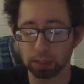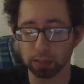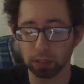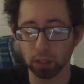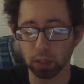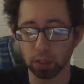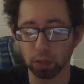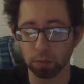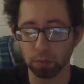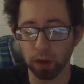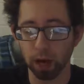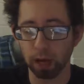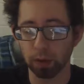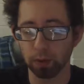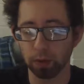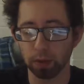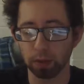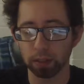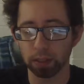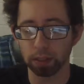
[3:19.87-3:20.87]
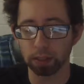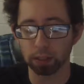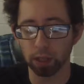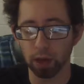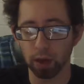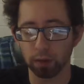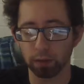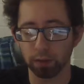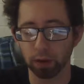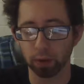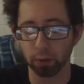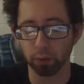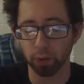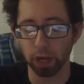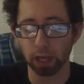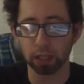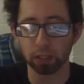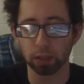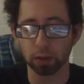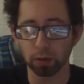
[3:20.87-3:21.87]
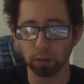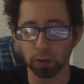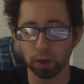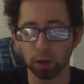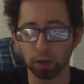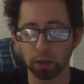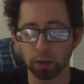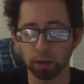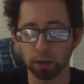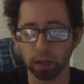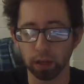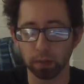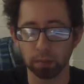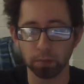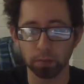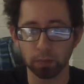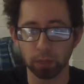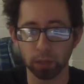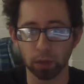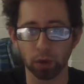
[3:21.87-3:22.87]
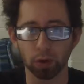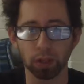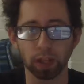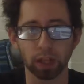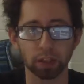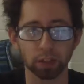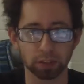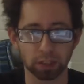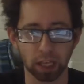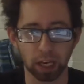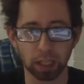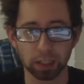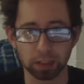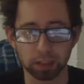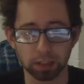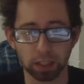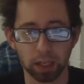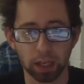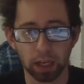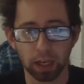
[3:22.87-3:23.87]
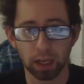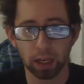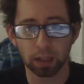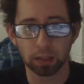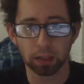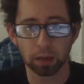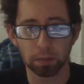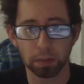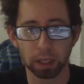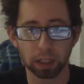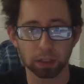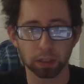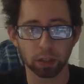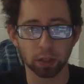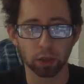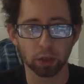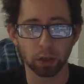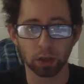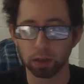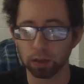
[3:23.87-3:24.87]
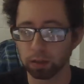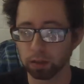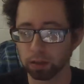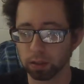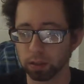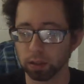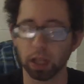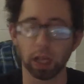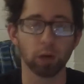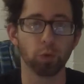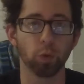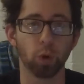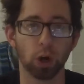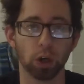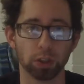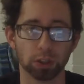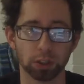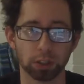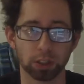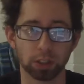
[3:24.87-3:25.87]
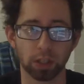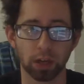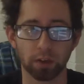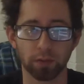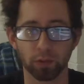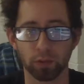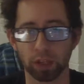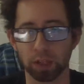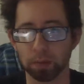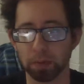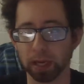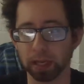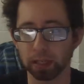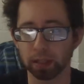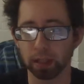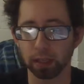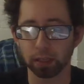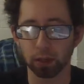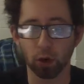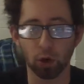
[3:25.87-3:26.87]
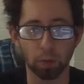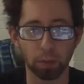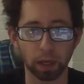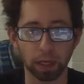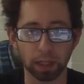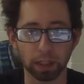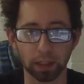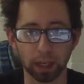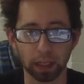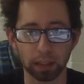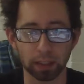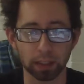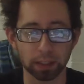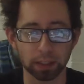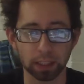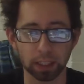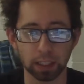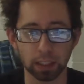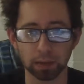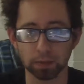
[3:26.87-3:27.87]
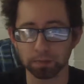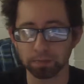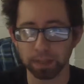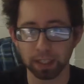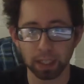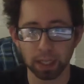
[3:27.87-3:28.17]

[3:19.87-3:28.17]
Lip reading: You could buy one of these off a regular one, and a lot of those guys that make your light walls and stuff, or they make like homemade LED